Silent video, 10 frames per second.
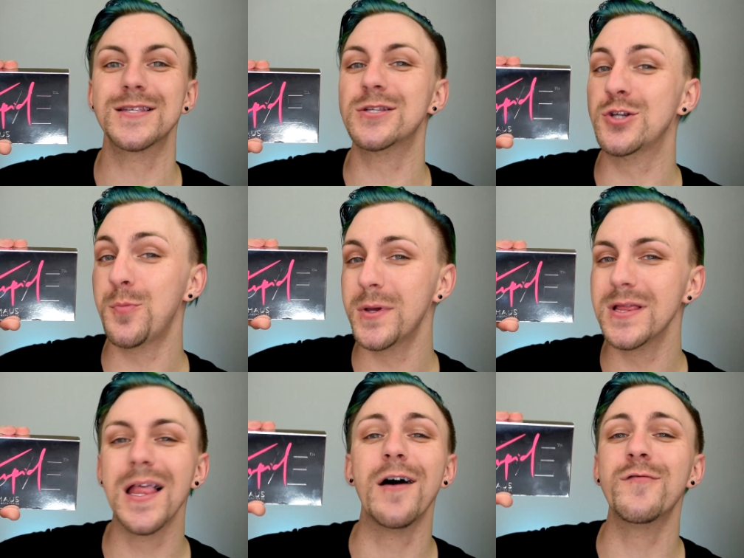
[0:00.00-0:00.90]
Stupid
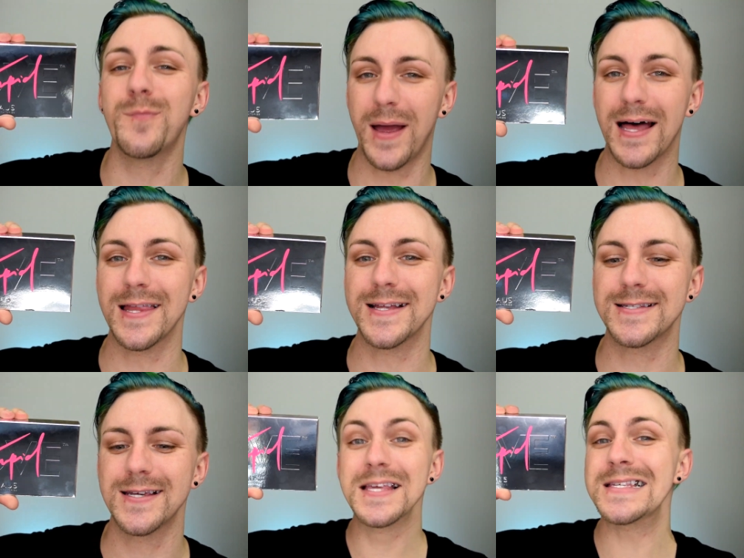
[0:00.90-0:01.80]
Love
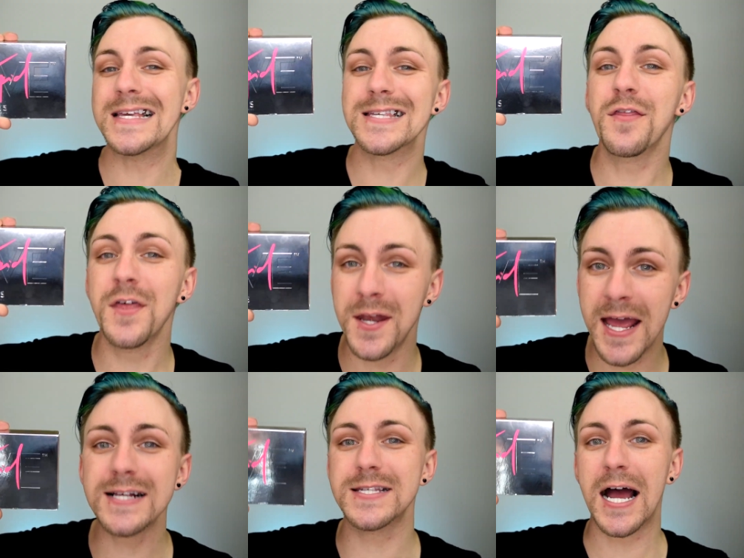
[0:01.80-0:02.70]
Palette. This is the
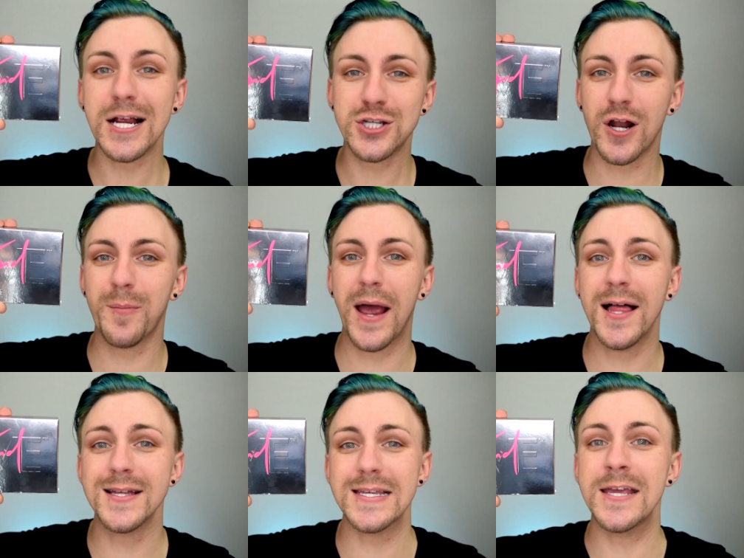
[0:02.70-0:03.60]
next eyeshadow
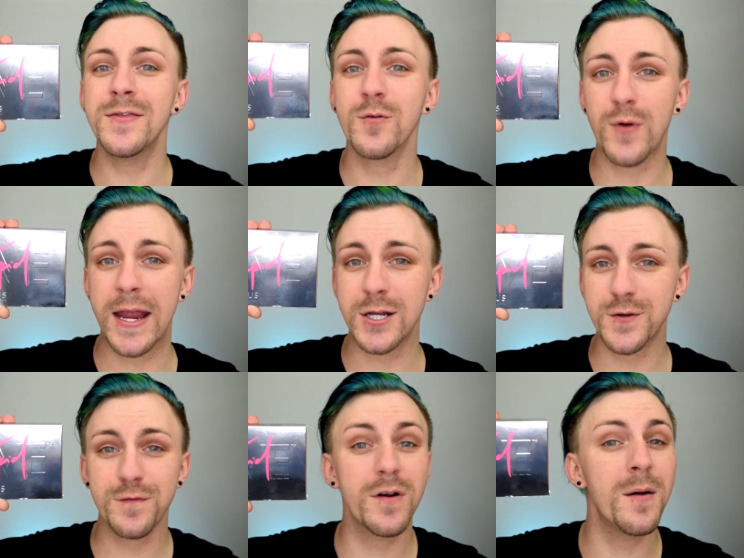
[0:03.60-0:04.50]
palette in the
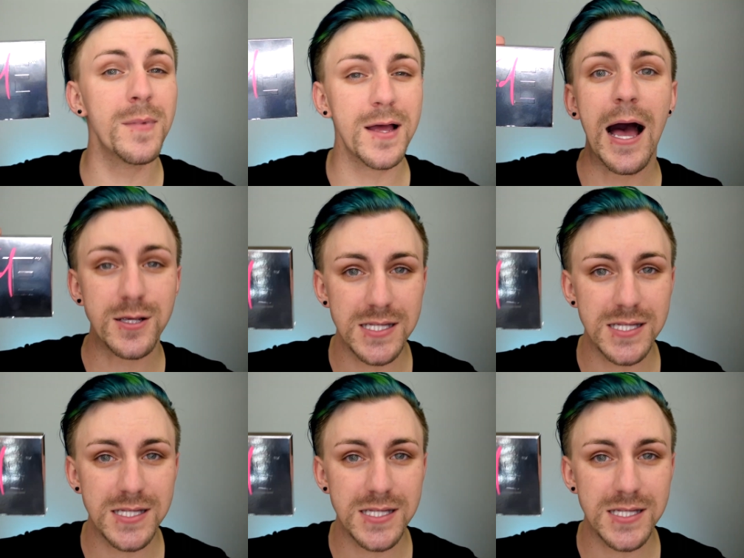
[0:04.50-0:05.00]
range from Haus